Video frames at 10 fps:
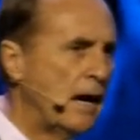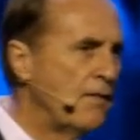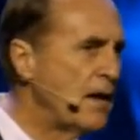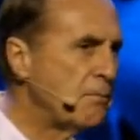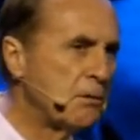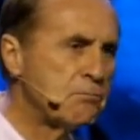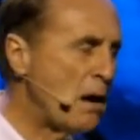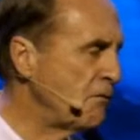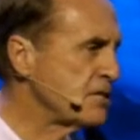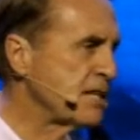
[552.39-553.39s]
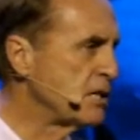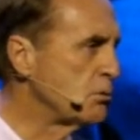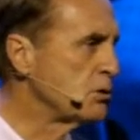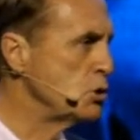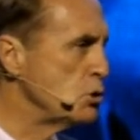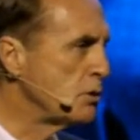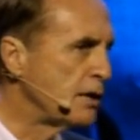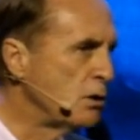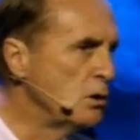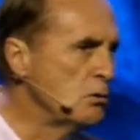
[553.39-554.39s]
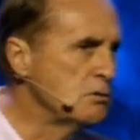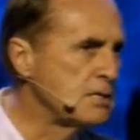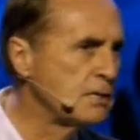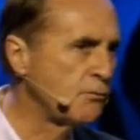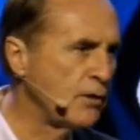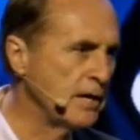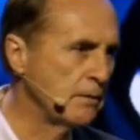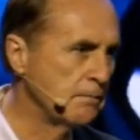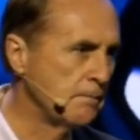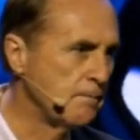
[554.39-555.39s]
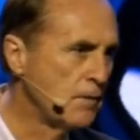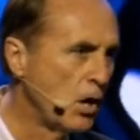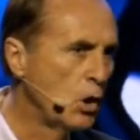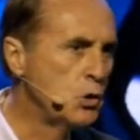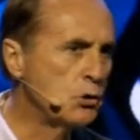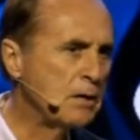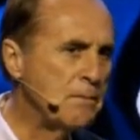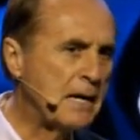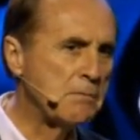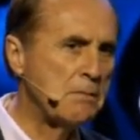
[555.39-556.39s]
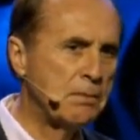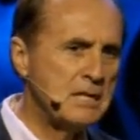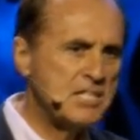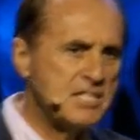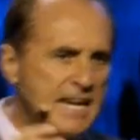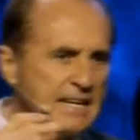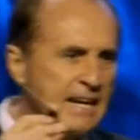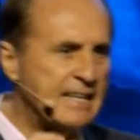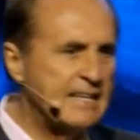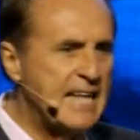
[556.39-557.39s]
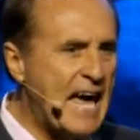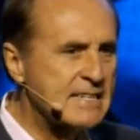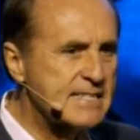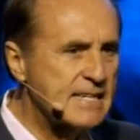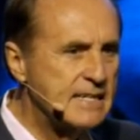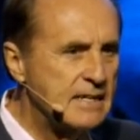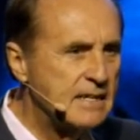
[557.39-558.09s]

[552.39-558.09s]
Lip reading: And they would prophesy to us, you can lose this freedom. You can become a police state like that.